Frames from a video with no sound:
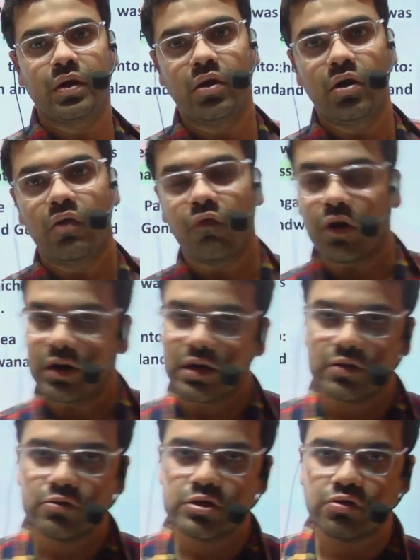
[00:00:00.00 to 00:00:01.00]
What are
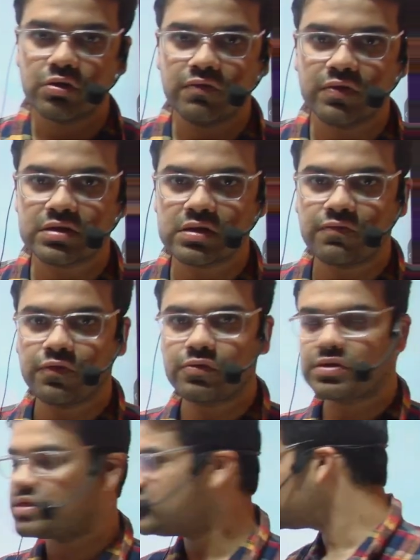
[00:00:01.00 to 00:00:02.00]
those universal forces?